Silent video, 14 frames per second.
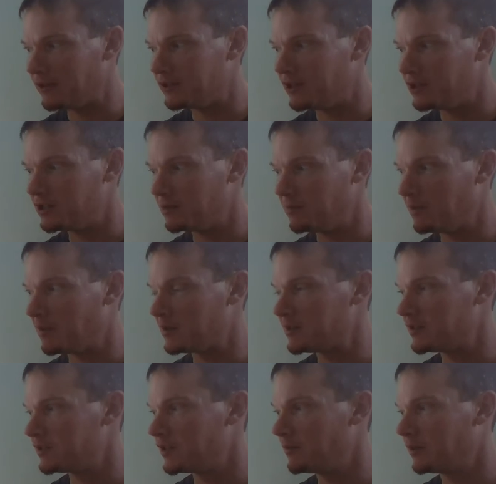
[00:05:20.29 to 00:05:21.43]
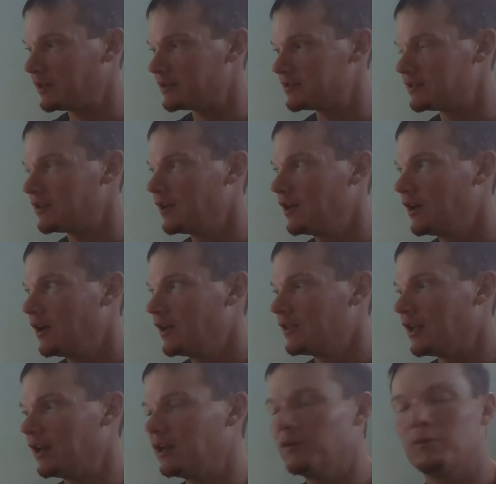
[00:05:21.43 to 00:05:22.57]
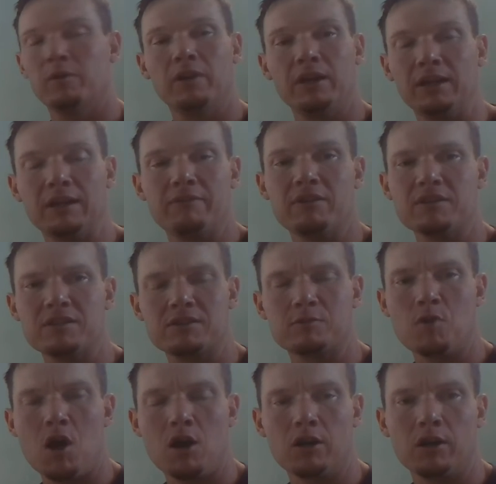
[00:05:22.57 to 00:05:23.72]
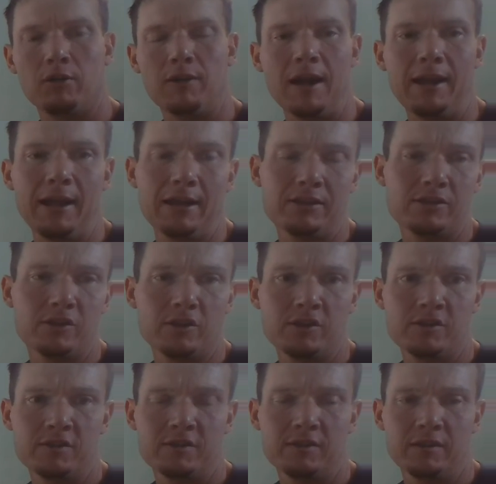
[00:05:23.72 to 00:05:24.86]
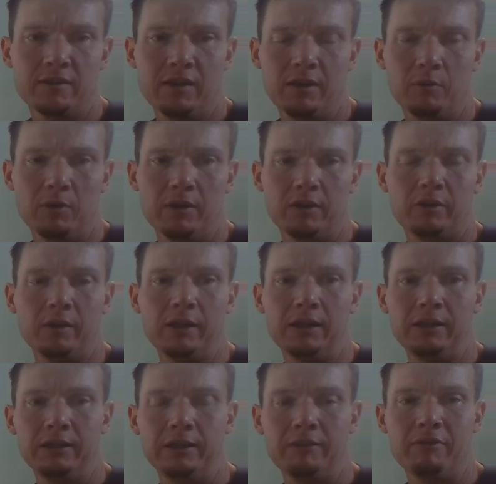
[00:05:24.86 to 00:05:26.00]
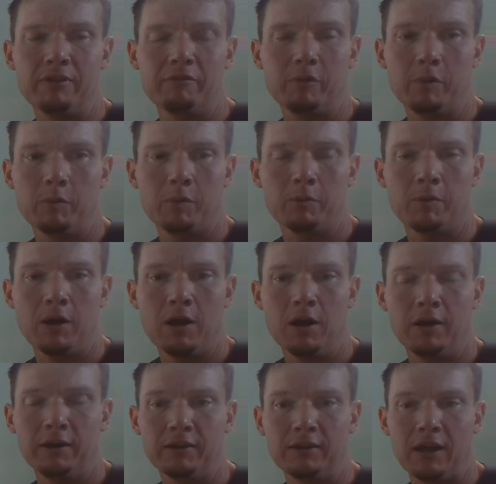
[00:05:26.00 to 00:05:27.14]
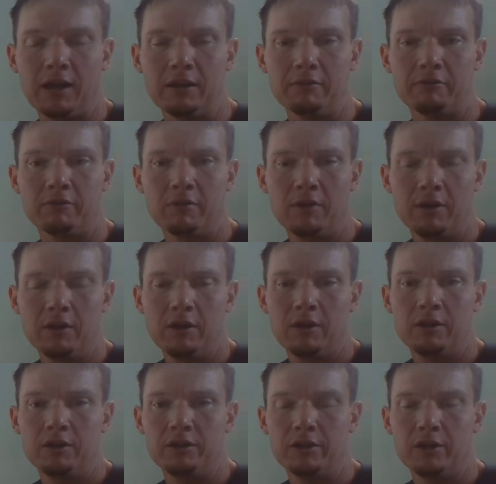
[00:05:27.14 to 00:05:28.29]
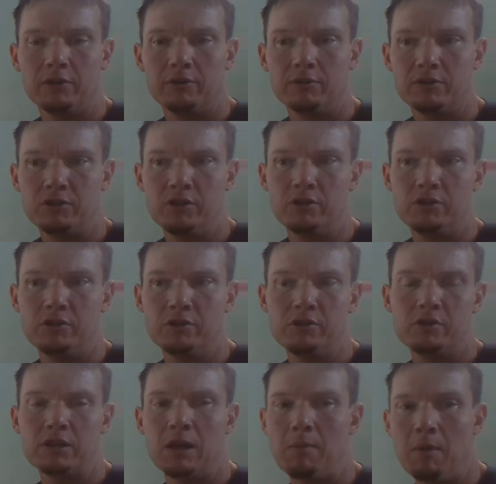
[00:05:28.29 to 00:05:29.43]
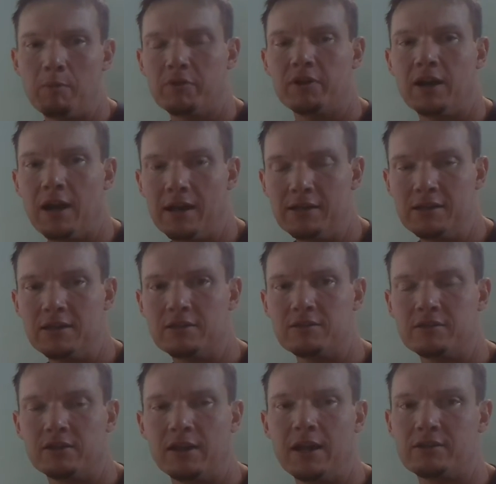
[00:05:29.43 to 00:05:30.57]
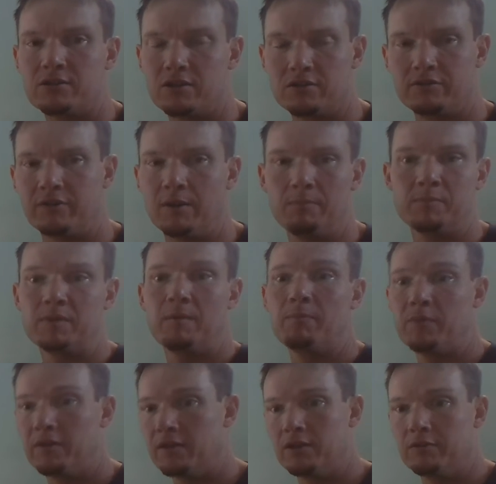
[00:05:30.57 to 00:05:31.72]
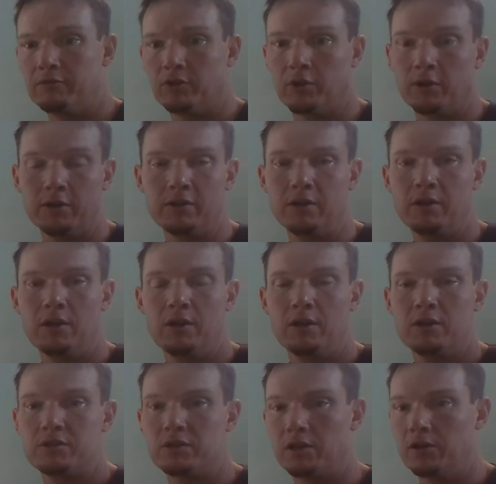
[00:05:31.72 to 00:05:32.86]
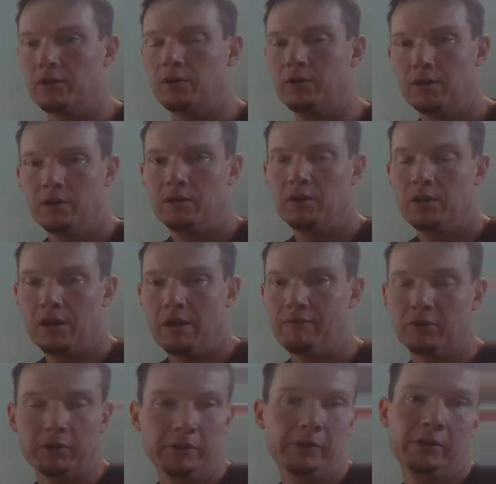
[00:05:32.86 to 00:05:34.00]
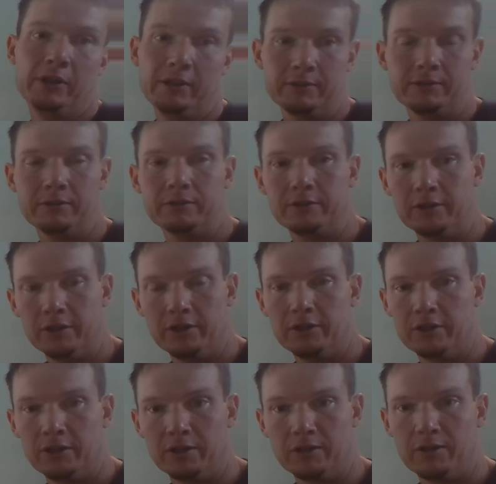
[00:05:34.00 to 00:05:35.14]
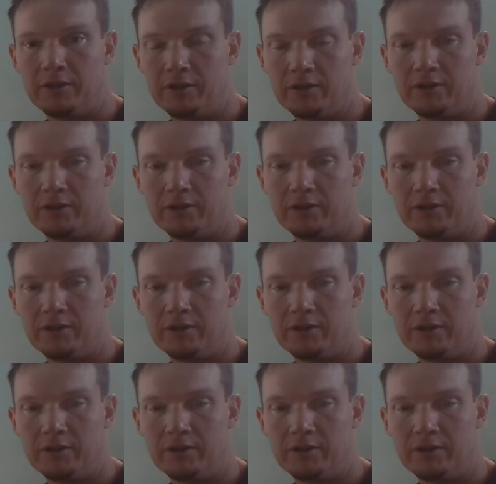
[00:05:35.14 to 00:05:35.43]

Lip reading: teaching me, my sister, because they didn't really give us wrong or right answers. They would agree even if we were wrong, and kind of, you know, you come up with your ideas and your answers from something that you've learned. So if you're learning, you're